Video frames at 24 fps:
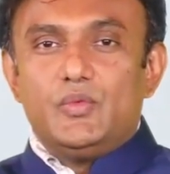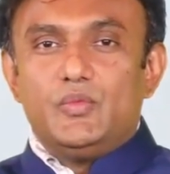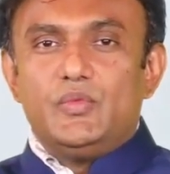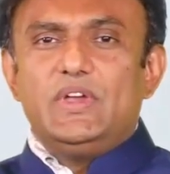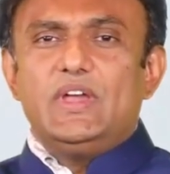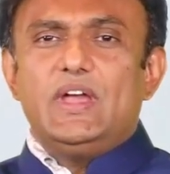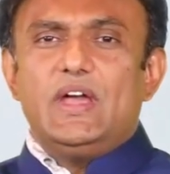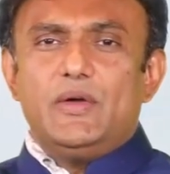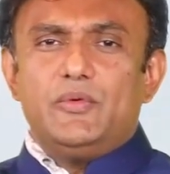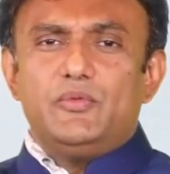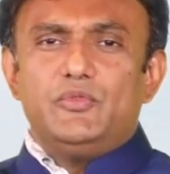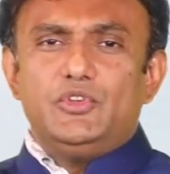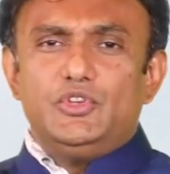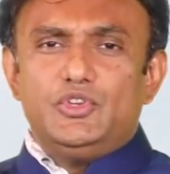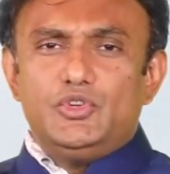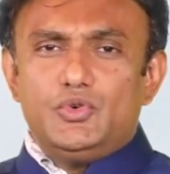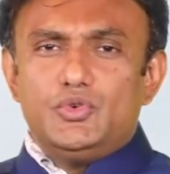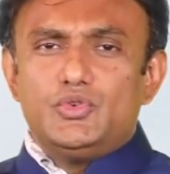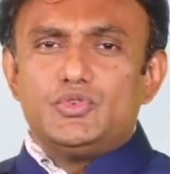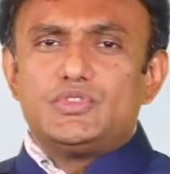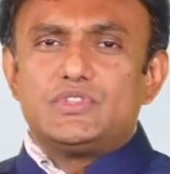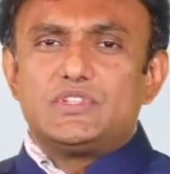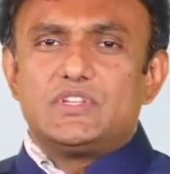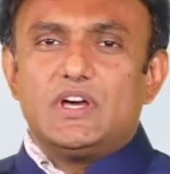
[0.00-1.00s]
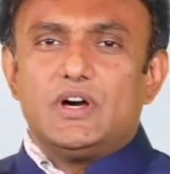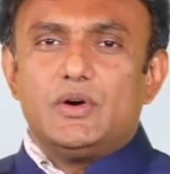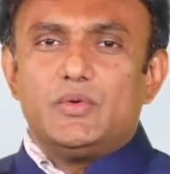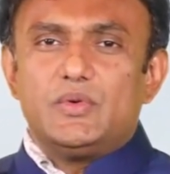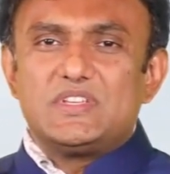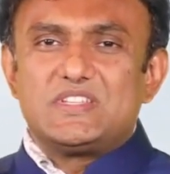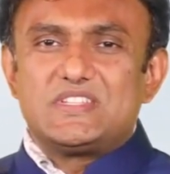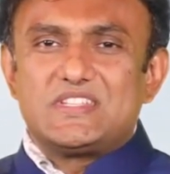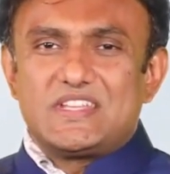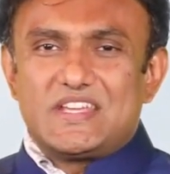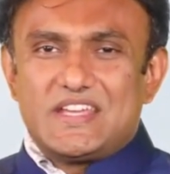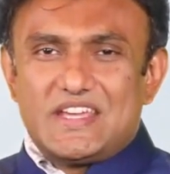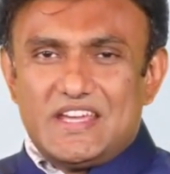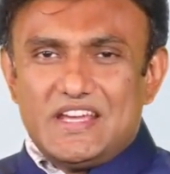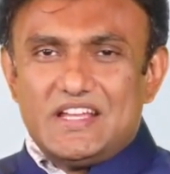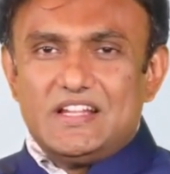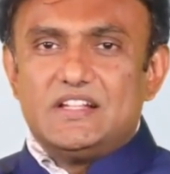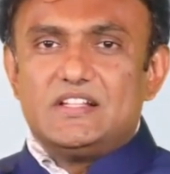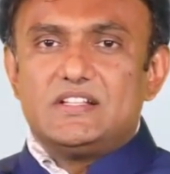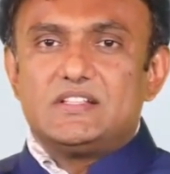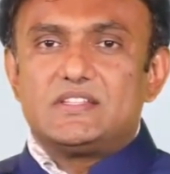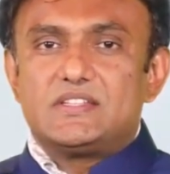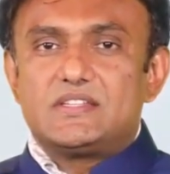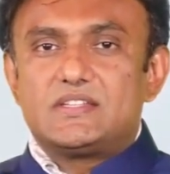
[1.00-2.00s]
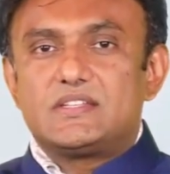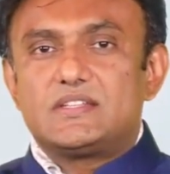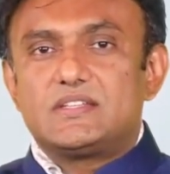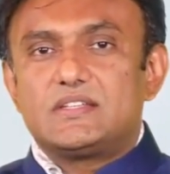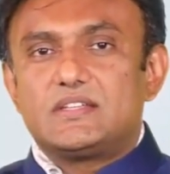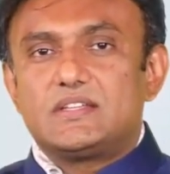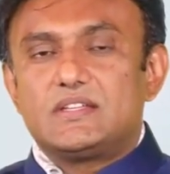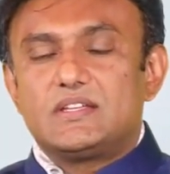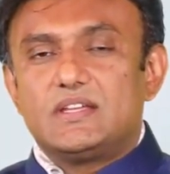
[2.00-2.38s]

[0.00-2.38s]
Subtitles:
We have used our skills